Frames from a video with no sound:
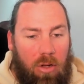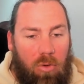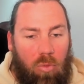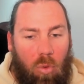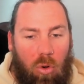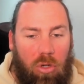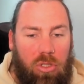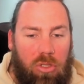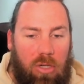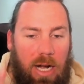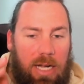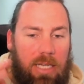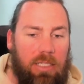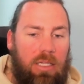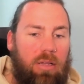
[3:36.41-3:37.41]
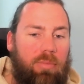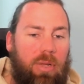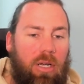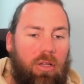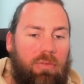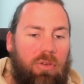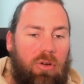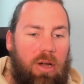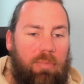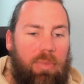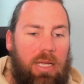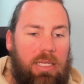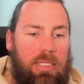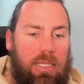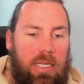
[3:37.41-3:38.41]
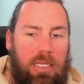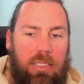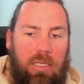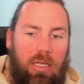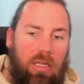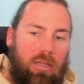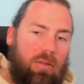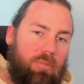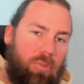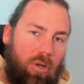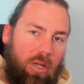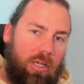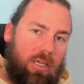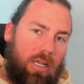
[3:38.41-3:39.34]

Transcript: Walk straight into the middle of your NPCs, pull it